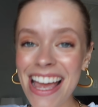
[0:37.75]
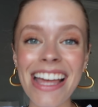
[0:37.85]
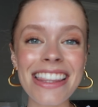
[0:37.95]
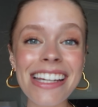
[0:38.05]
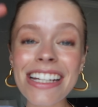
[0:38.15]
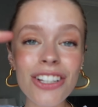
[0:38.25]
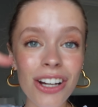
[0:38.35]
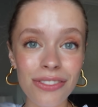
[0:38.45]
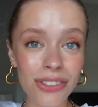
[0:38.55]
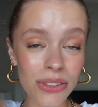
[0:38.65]
I think I
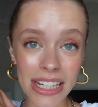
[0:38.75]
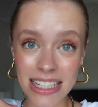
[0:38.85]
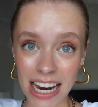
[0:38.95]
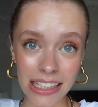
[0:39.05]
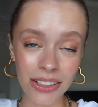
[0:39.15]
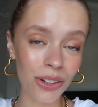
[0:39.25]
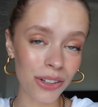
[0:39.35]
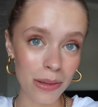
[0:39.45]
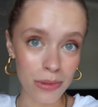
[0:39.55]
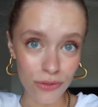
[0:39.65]
took a few like tiny little
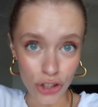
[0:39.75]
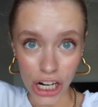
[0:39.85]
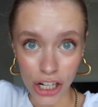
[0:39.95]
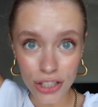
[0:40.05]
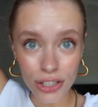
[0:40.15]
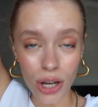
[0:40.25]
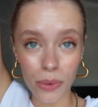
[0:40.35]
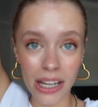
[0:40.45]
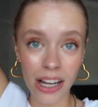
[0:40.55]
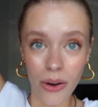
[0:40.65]
clips of Trader's, so
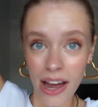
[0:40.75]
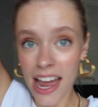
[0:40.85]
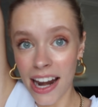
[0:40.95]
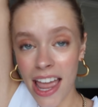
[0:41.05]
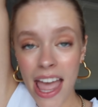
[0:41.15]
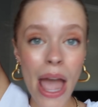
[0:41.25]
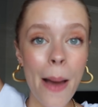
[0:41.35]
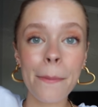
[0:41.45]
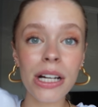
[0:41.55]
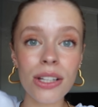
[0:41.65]
we can go ahead
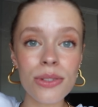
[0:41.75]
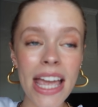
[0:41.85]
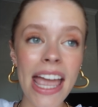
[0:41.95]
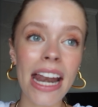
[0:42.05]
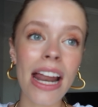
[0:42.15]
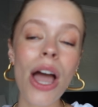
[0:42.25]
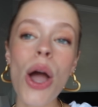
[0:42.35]
and put those in.